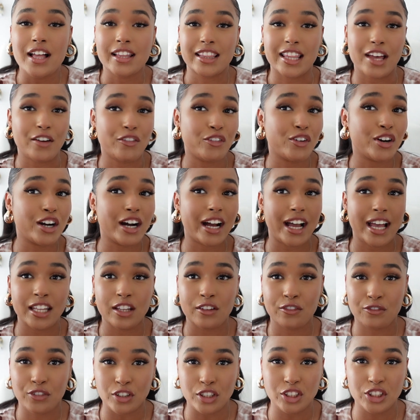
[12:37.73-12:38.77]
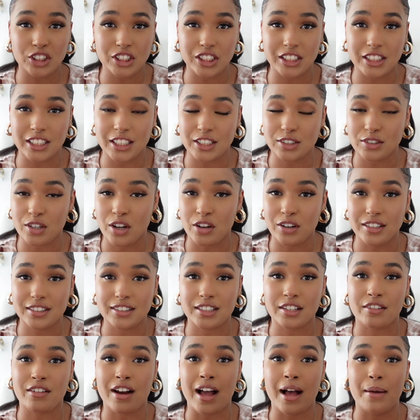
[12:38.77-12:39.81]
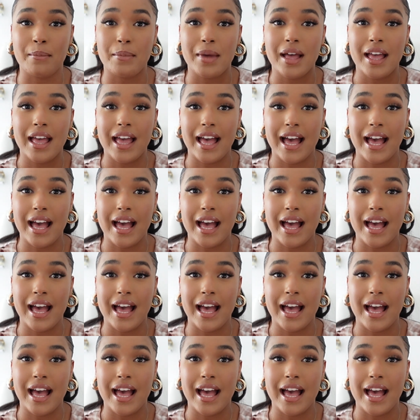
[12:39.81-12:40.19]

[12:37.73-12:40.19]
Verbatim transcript: therefore go ahead and follow ggs on instagram